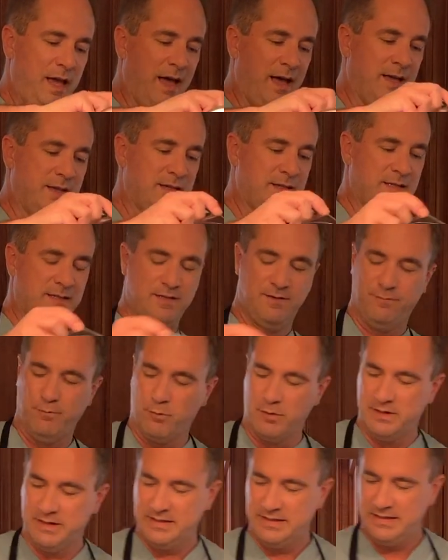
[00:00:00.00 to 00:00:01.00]
asks
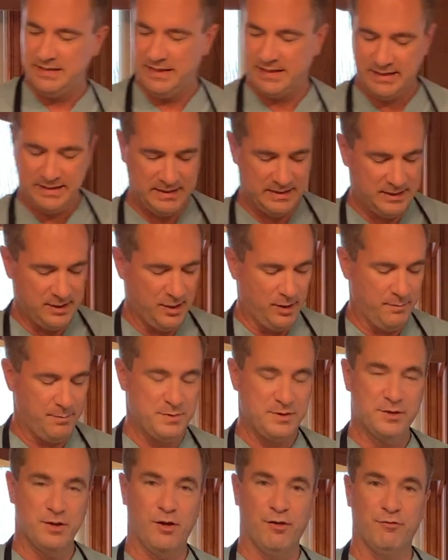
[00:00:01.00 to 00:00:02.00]
for 6
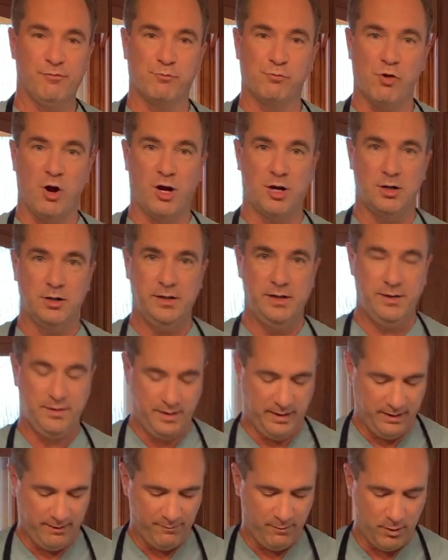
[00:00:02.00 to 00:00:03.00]
cups of broccoli
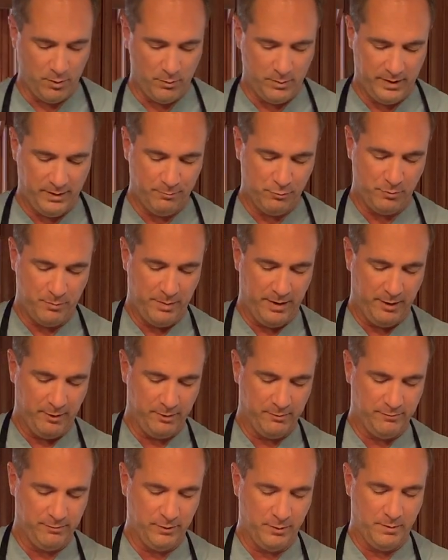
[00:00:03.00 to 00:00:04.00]
that I've already
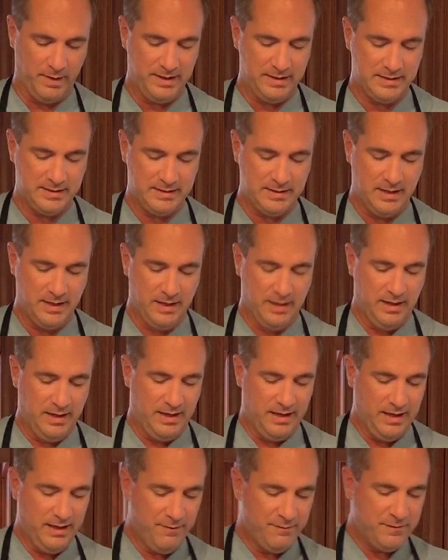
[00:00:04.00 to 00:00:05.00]
prepared in florets.
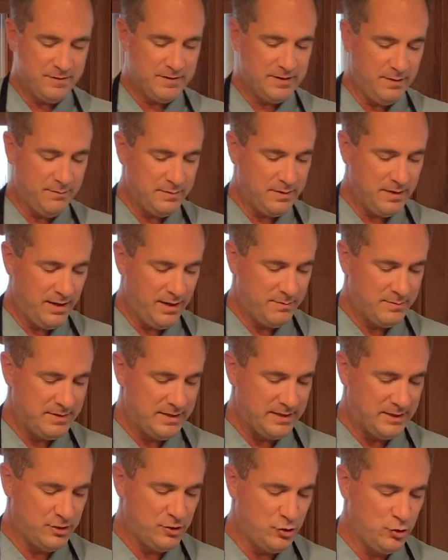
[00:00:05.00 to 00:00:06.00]
If sometimes
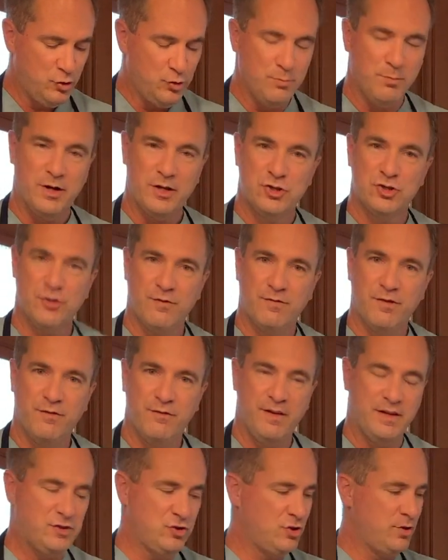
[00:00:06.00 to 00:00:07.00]
it's too much of the
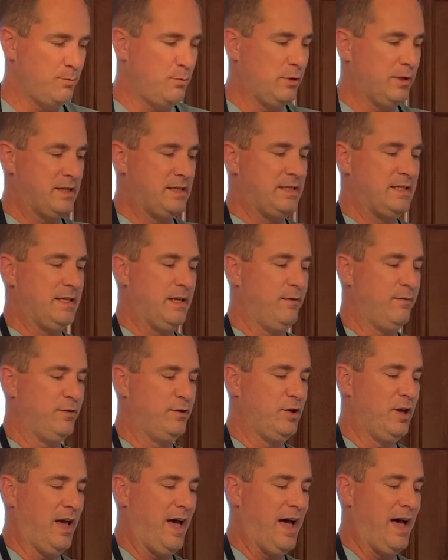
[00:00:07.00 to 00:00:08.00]
vegetable
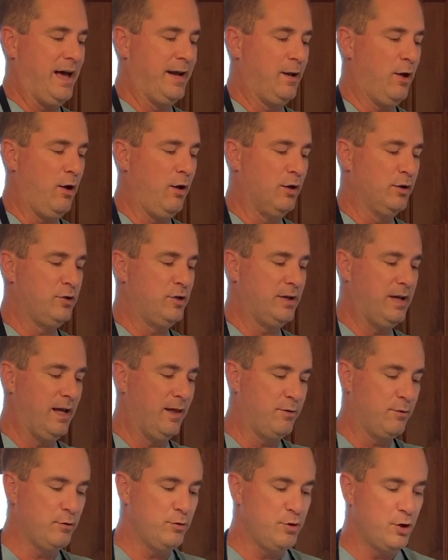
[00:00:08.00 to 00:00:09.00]
itself to add all
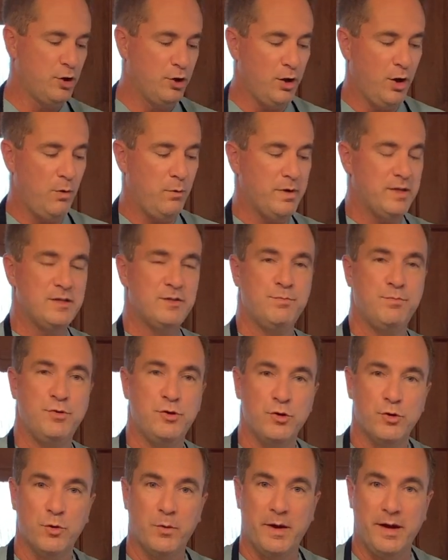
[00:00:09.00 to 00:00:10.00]
together, you can always
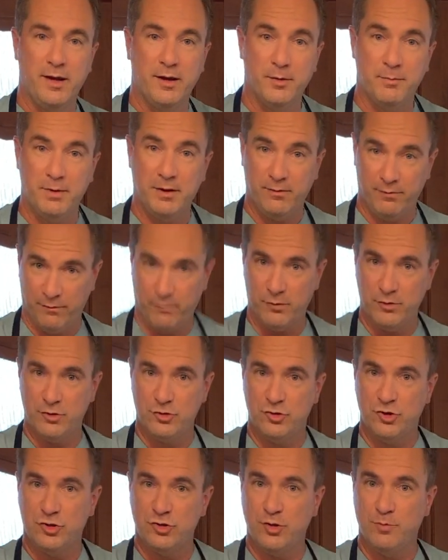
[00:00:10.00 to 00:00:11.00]
puree it a bit
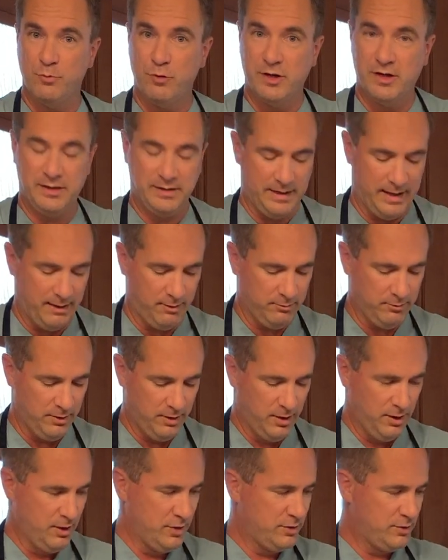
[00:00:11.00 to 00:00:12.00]
first just to bring it down.
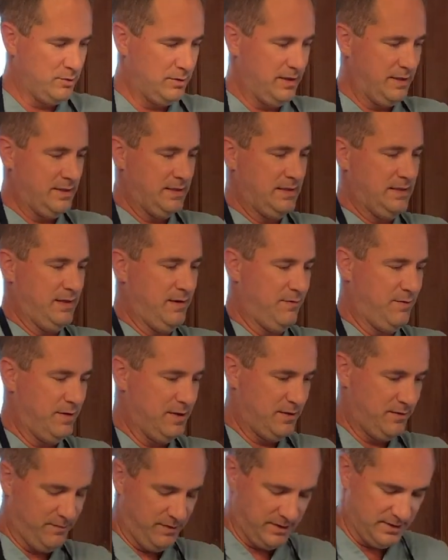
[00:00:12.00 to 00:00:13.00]
So let's see if
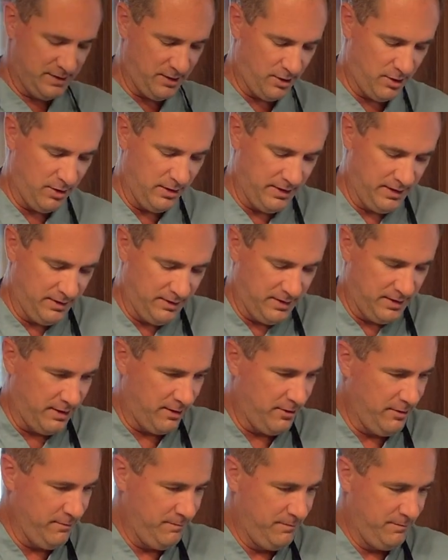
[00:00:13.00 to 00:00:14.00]
this fits all in
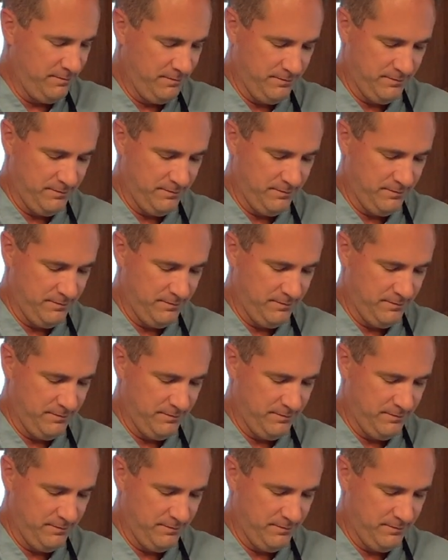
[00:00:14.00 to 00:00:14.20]
there.